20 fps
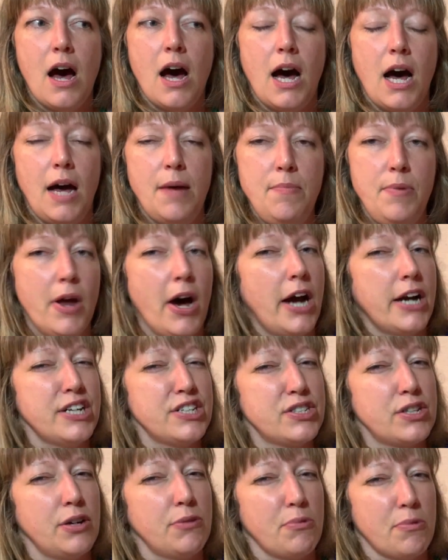I'm not as
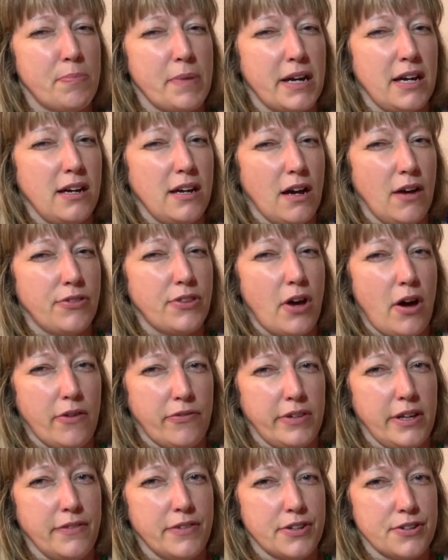good with picking out the off
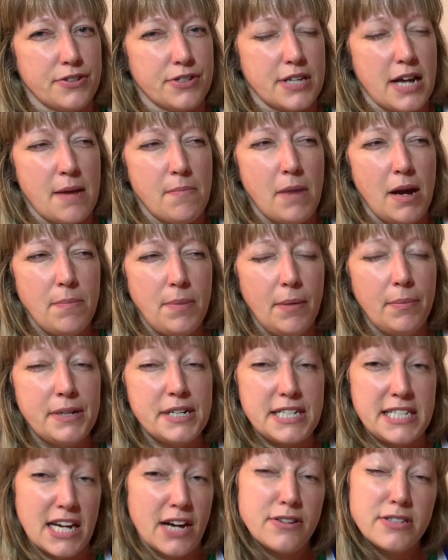flavors. I might be able to
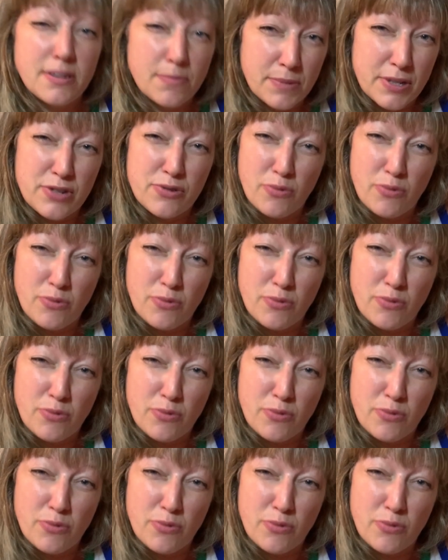tell something's